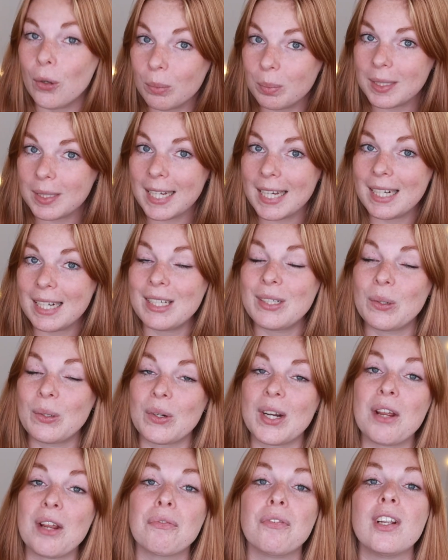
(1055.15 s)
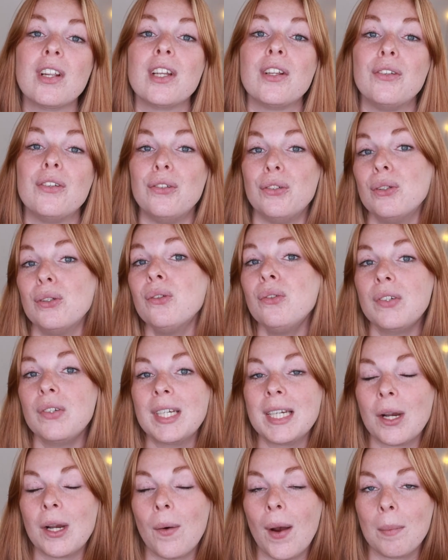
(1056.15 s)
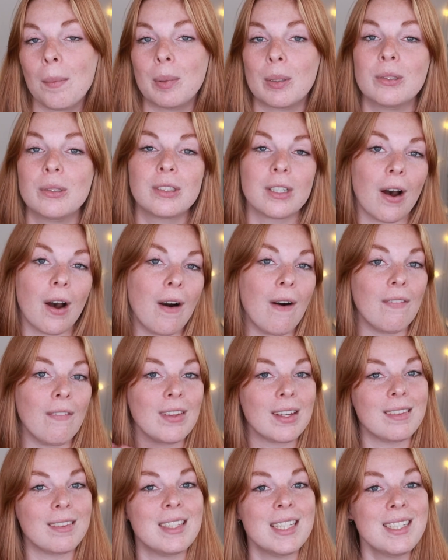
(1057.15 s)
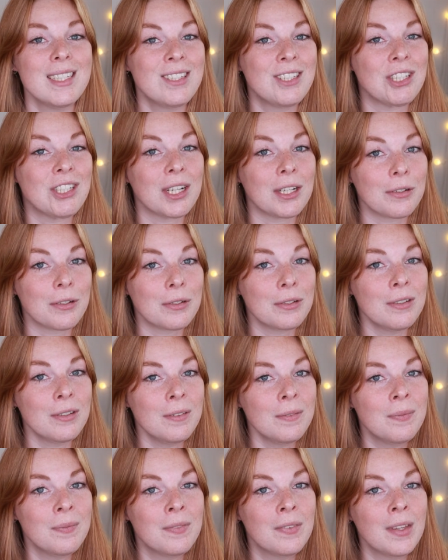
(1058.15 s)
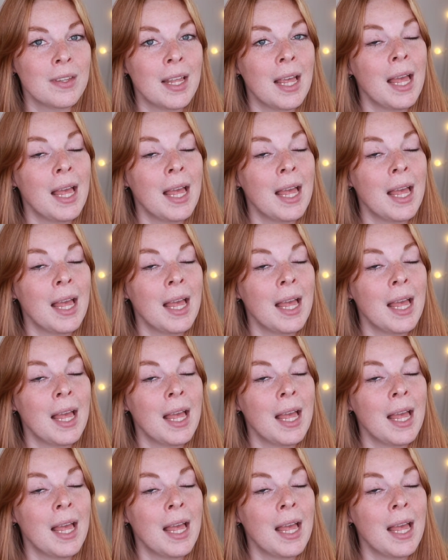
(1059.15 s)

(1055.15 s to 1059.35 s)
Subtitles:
updated on every new video I post on this channel.